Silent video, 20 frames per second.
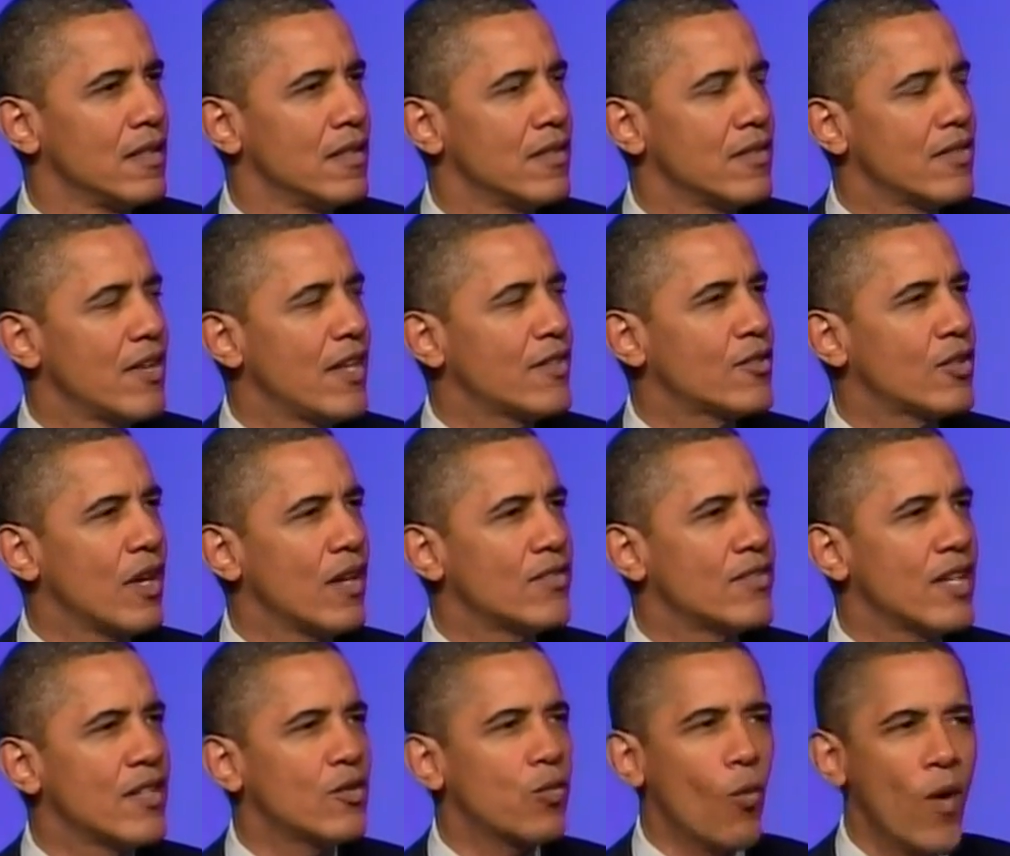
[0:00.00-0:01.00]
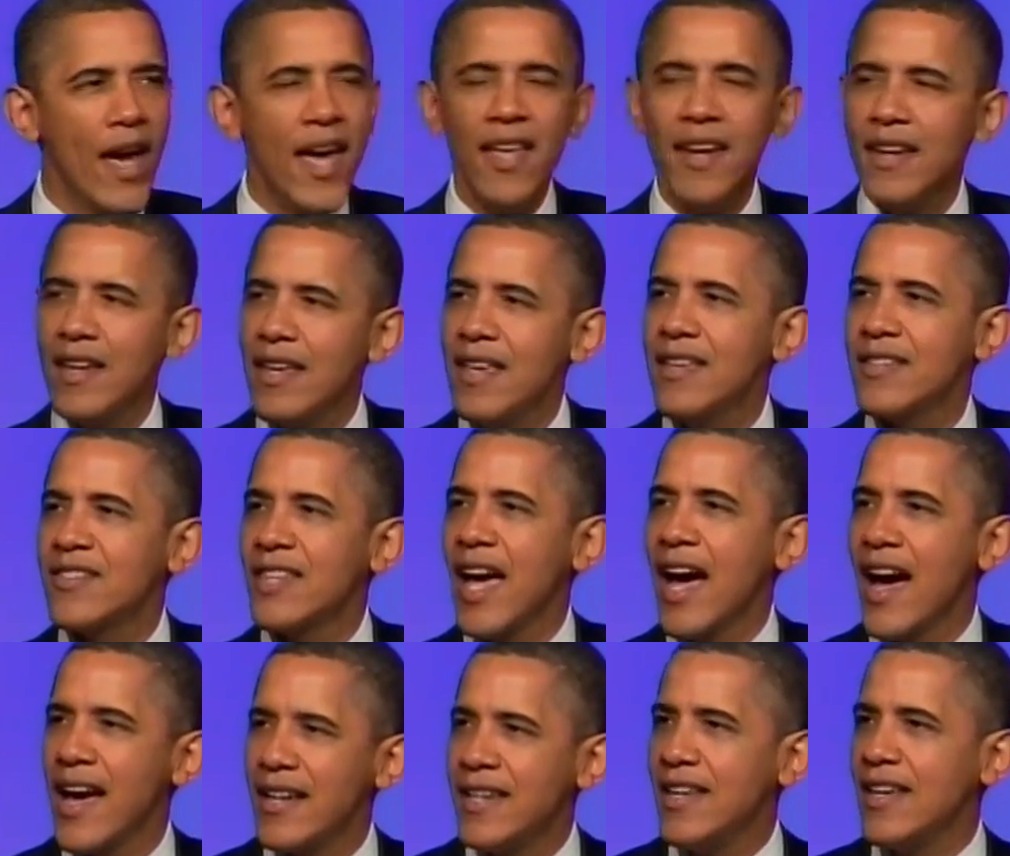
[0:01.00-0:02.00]
Since when is the
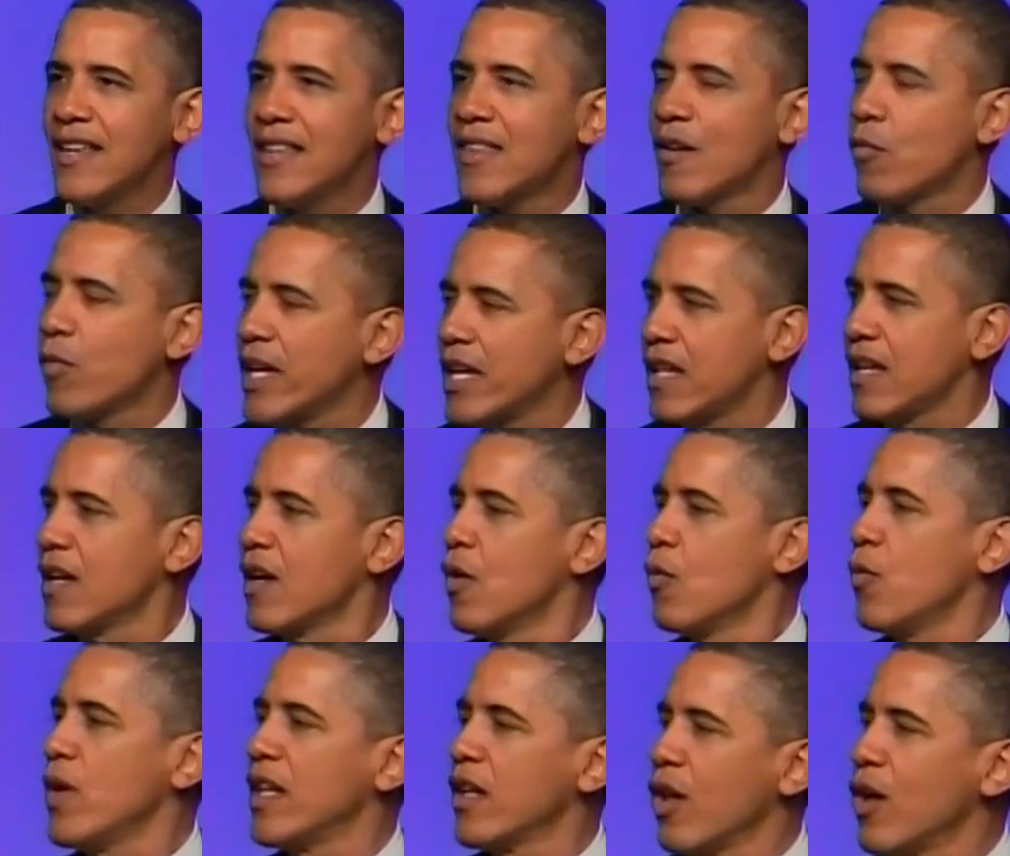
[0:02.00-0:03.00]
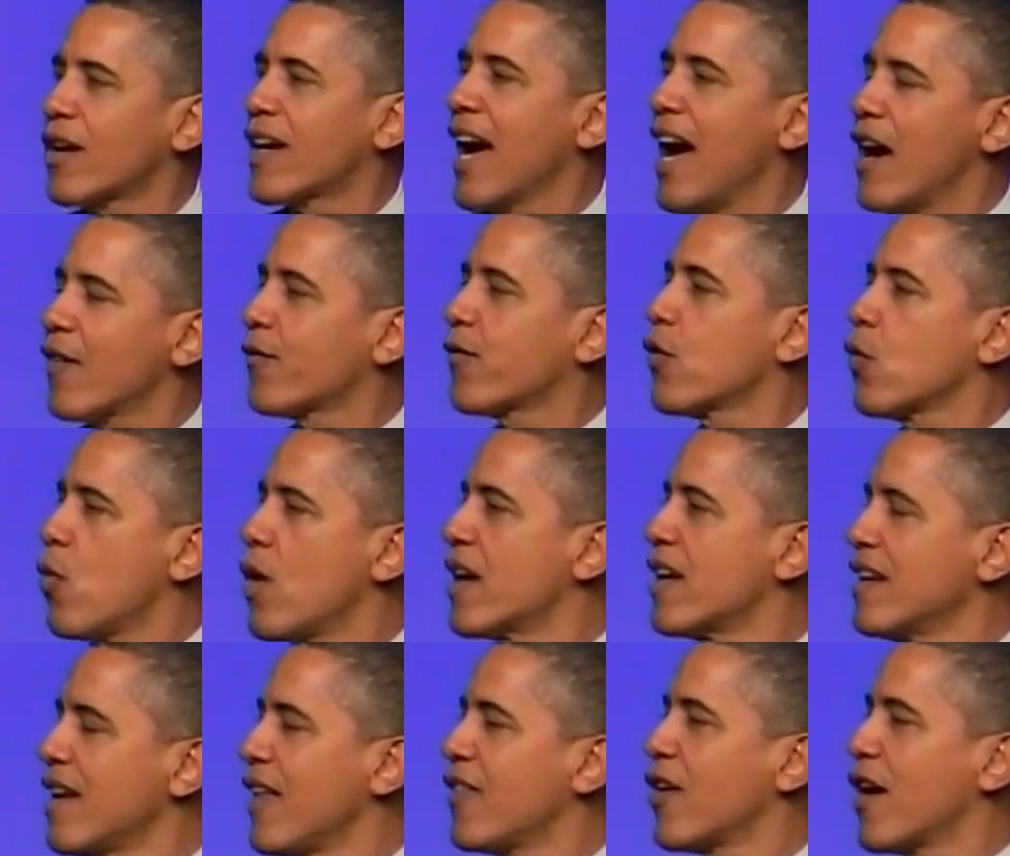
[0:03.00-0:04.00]
idea that we look out for one
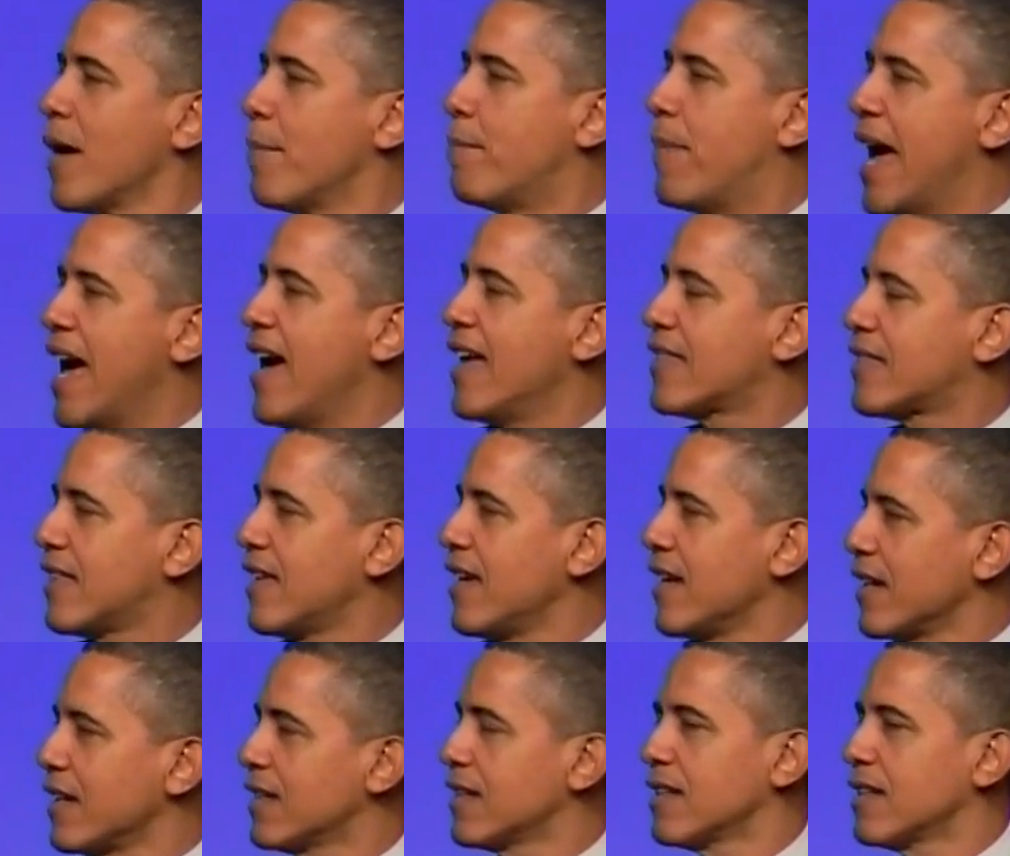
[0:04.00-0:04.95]
another a bad thing?